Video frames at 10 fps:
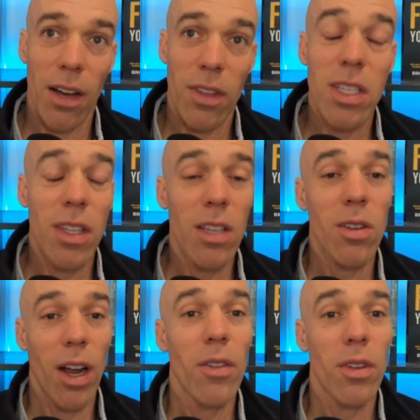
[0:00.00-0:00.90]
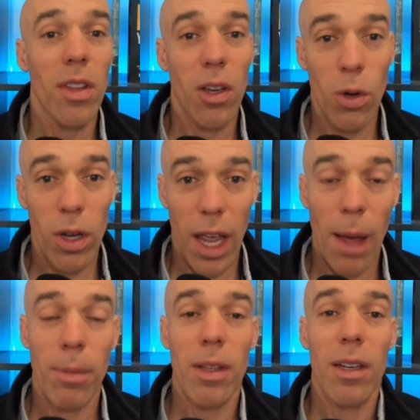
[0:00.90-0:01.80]
these things are out there that could
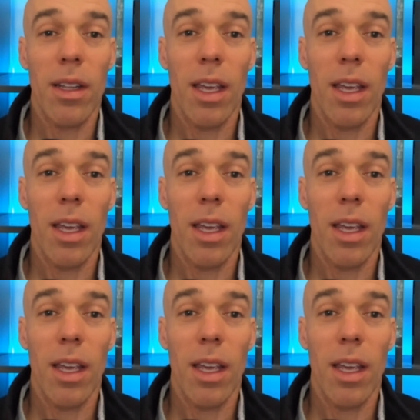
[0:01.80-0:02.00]
happen.